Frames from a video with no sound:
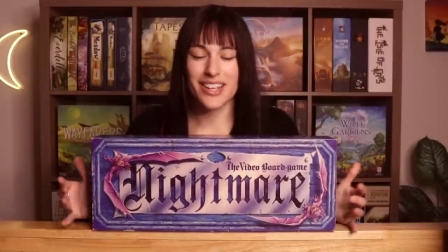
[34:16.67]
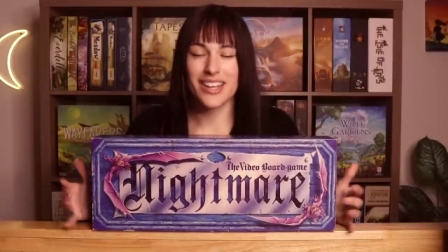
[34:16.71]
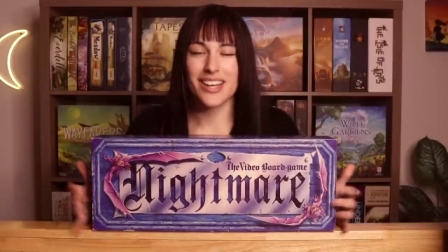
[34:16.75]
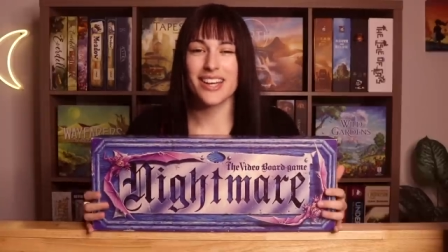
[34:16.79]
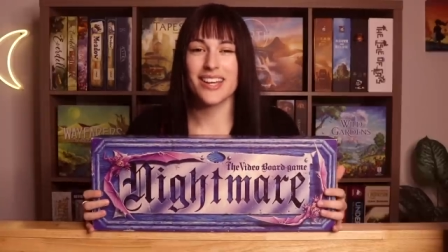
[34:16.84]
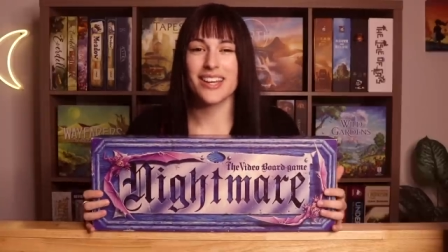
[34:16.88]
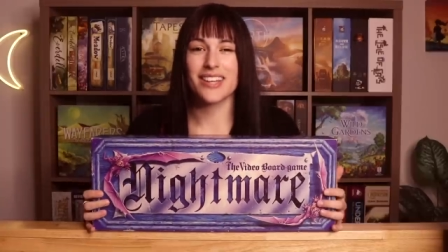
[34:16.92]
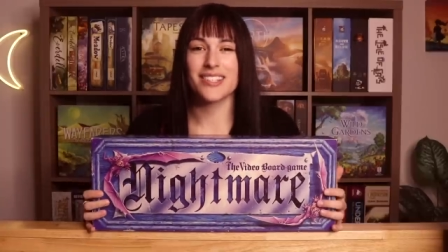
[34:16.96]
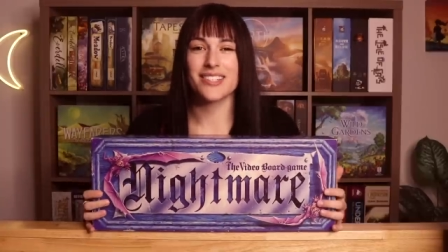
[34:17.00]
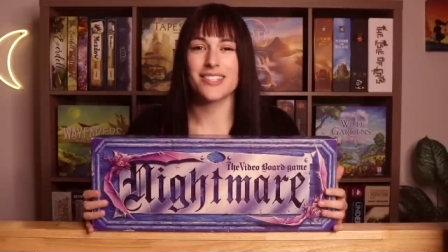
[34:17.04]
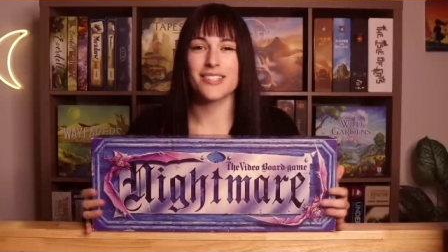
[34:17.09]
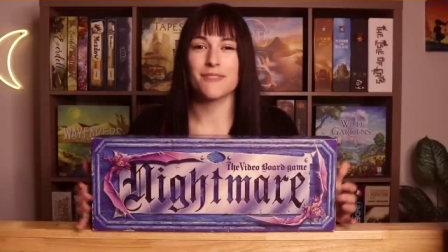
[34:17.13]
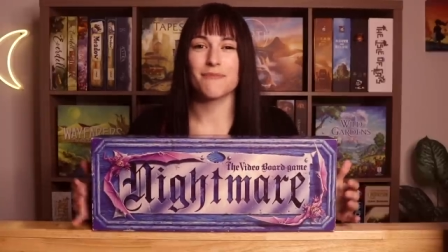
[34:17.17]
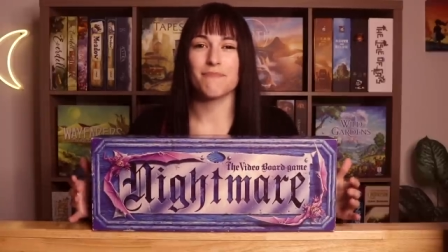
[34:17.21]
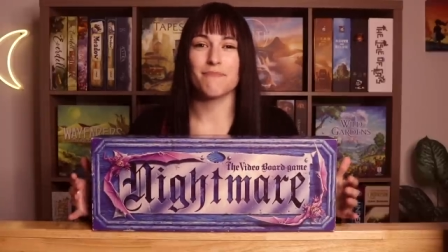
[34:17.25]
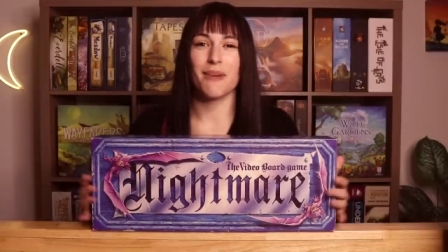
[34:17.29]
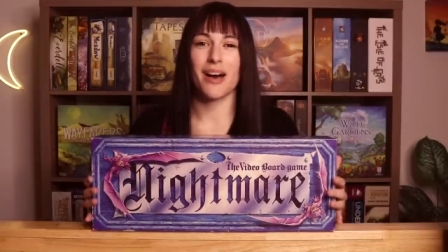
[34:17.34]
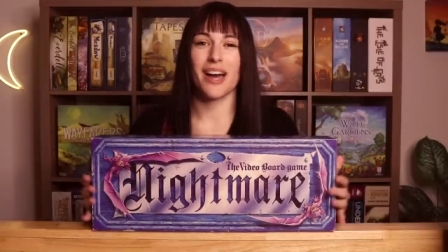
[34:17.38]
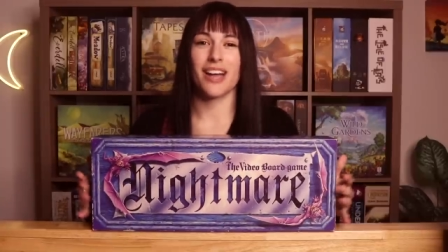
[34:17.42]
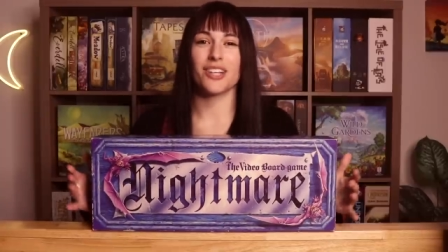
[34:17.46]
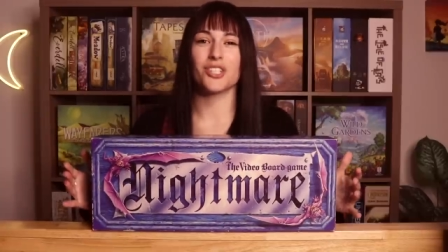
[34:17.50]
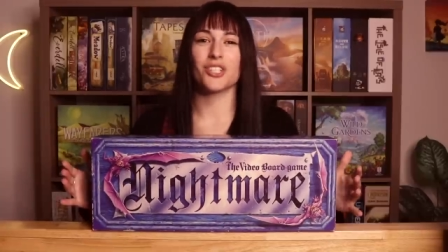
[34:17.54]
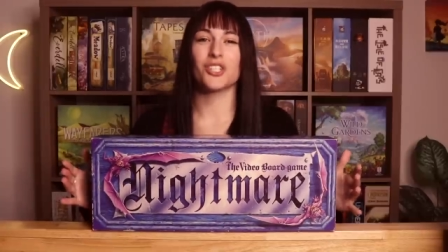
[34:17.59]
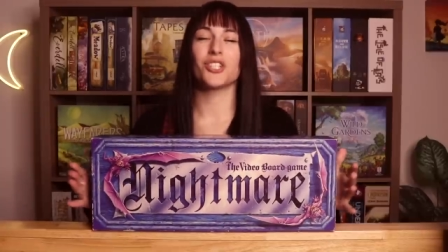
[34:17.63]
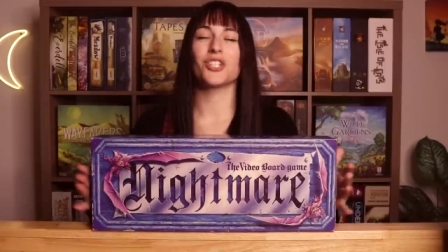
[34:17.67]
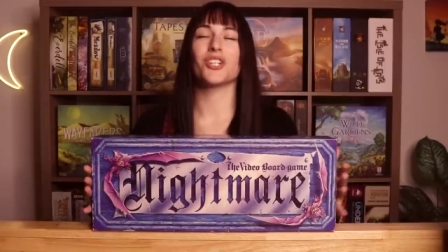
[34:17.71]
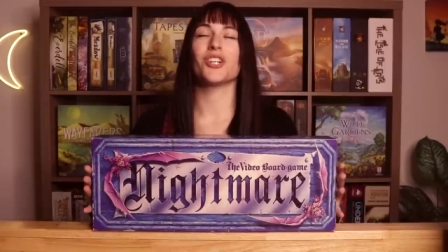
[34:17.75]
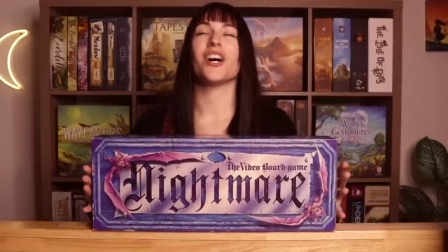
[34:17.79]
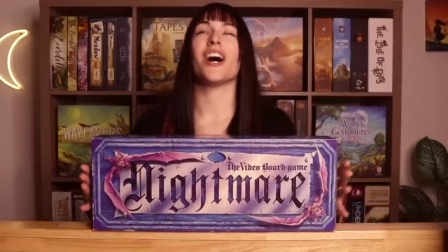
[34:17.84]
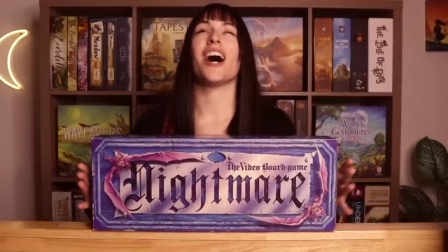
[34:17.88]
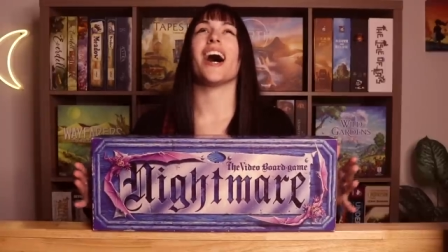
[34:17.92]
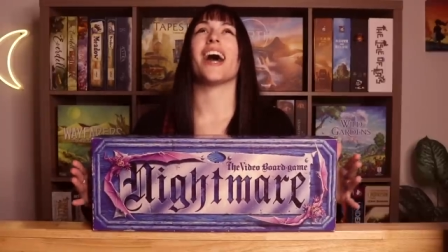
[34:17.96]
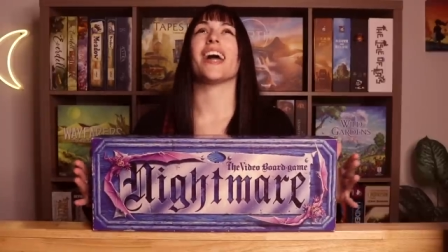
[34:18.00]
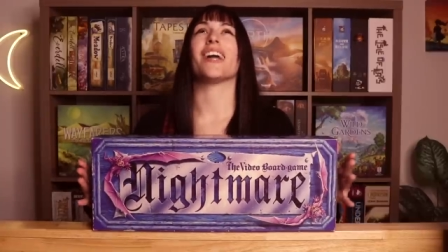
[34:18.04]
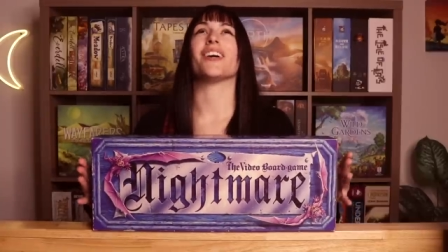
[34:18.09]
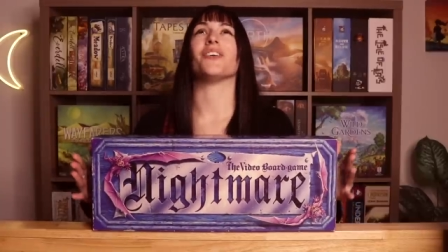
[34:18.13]
is my
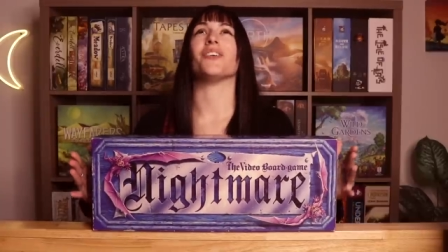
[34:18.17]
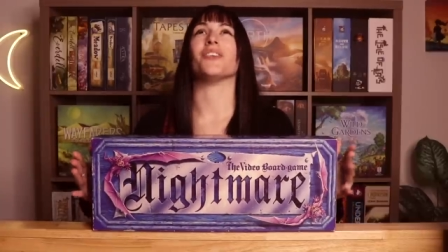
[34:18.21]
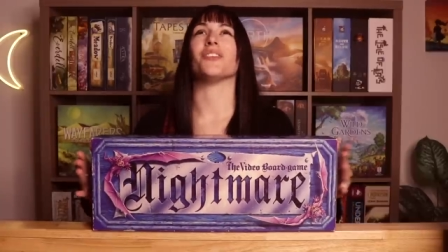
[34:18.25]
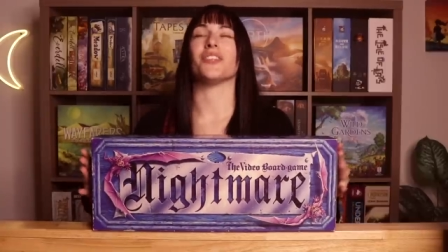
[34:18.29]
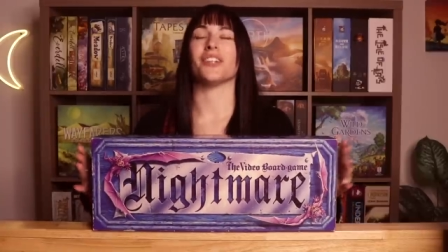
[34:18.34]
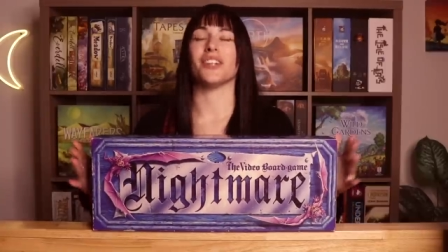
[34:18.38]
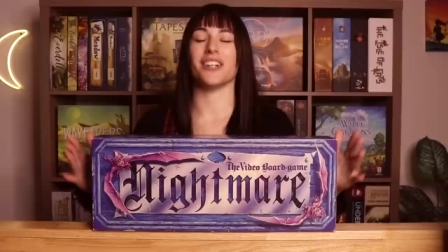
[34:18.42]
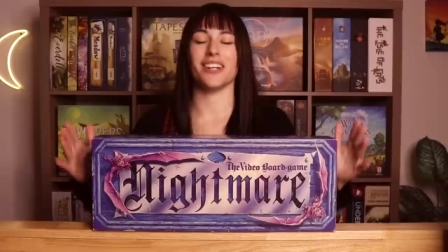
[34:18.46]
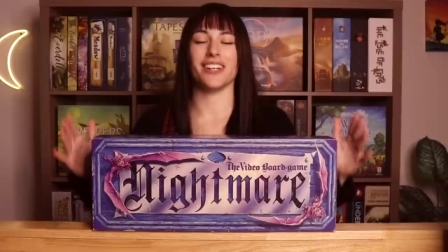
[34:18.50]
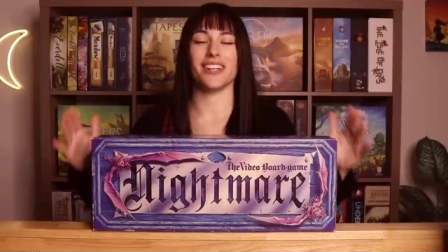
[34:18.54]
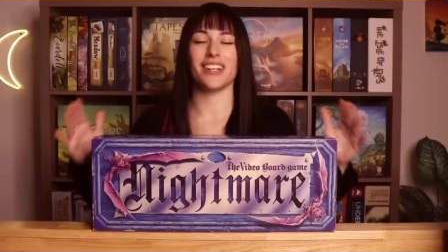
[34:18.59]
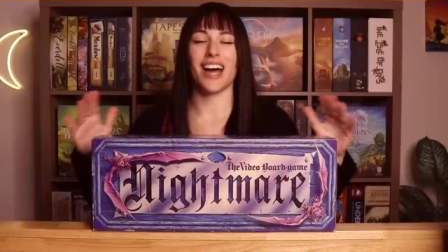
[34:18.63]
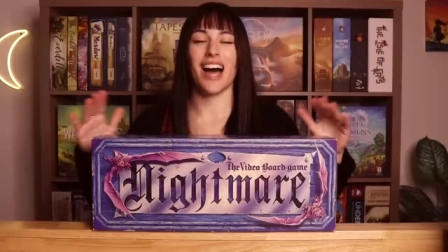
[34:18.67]
childhood.